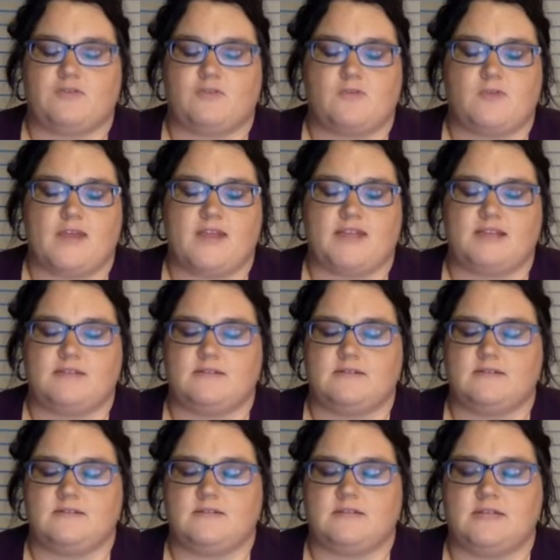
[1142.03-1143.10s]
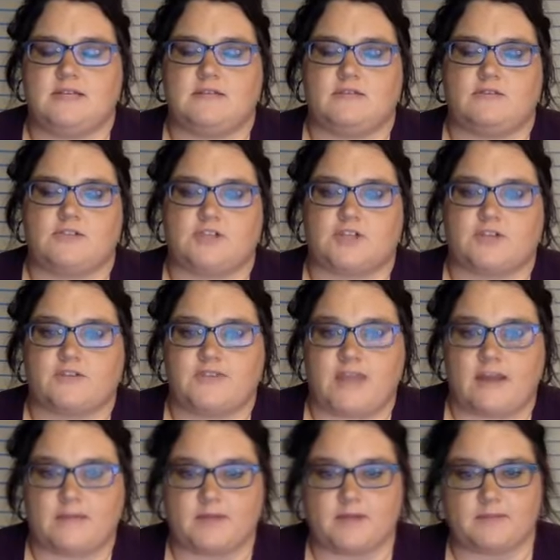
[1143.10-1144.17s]
quaint, neat little surf
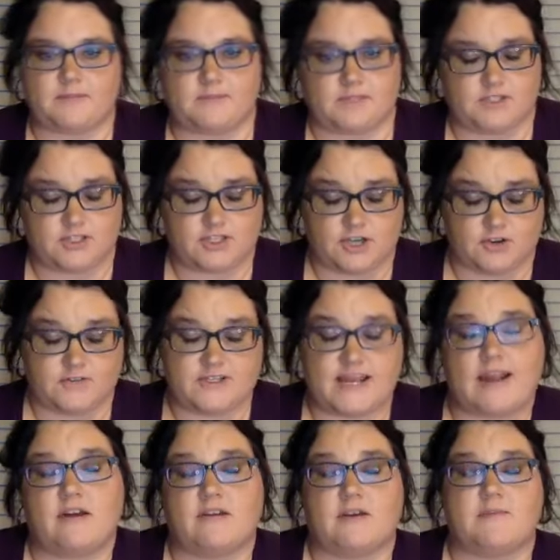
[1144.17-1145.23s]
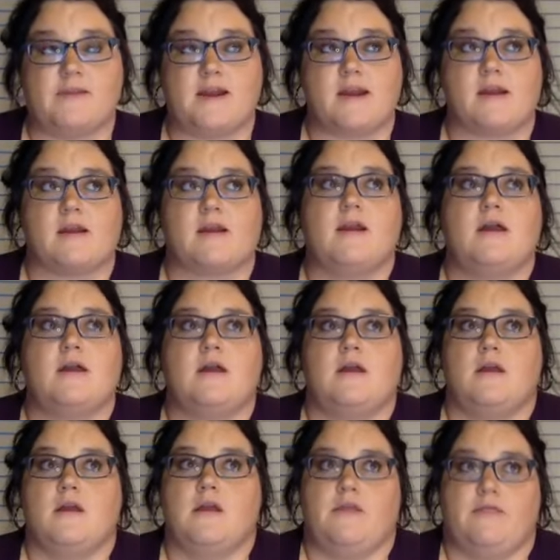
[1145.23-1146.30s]
town that surf town up there.
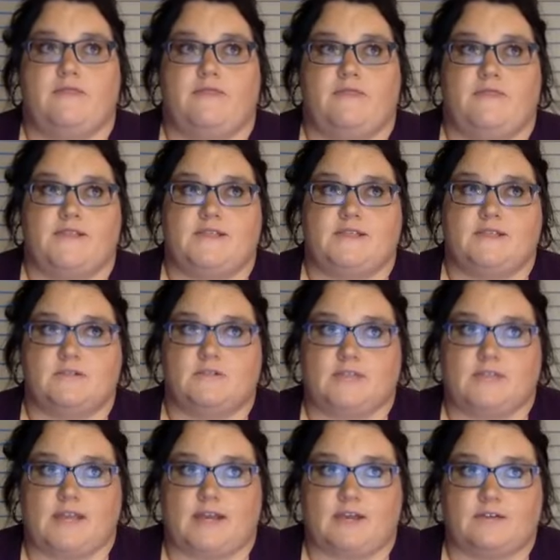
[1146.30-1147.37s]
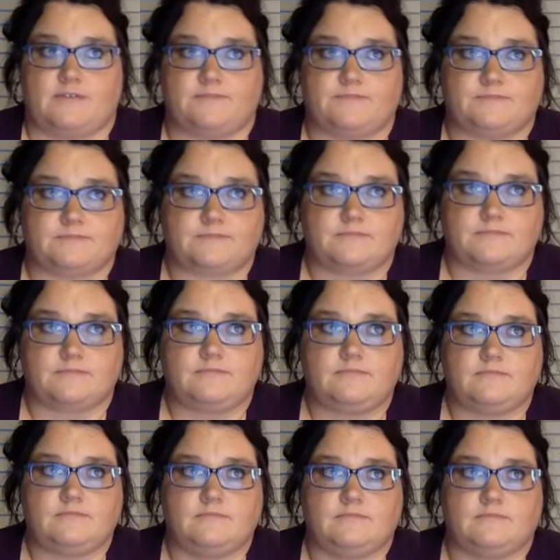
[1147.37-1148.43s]
This little town,
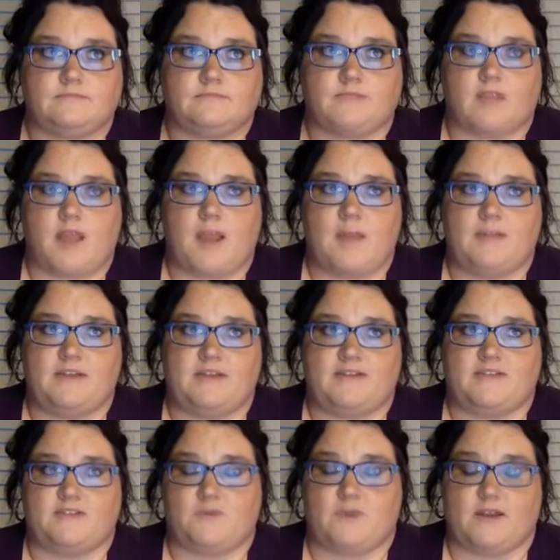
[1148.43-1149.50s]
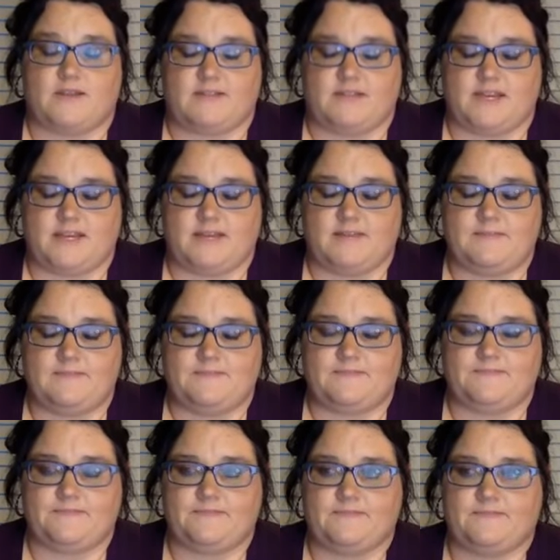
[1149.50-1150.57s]
I believe it's Wailea.
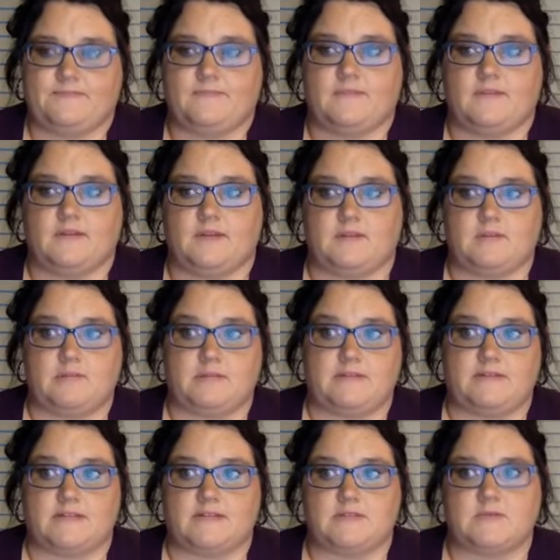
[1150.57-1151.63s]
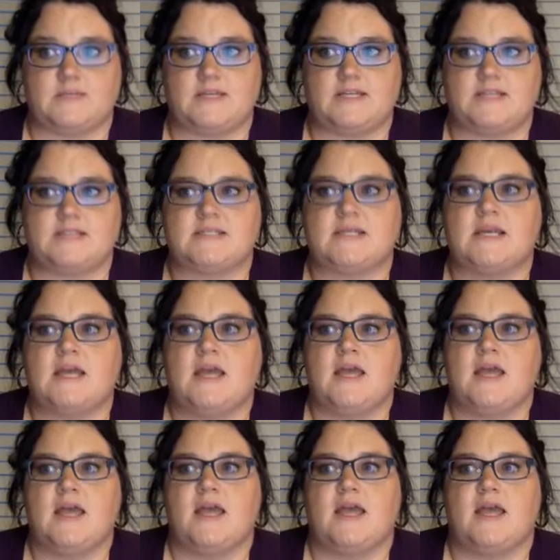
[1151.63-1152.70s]
I believe that's what it is.
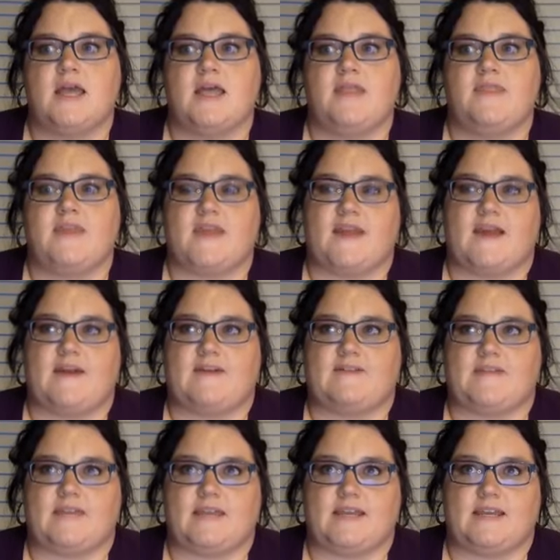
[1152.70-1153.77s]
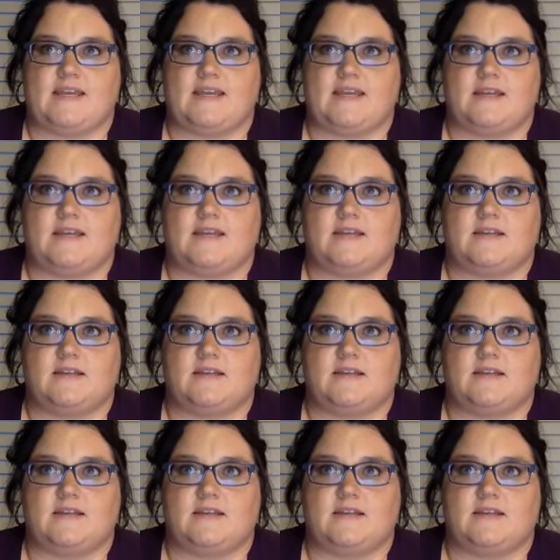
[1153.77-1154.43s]
They have a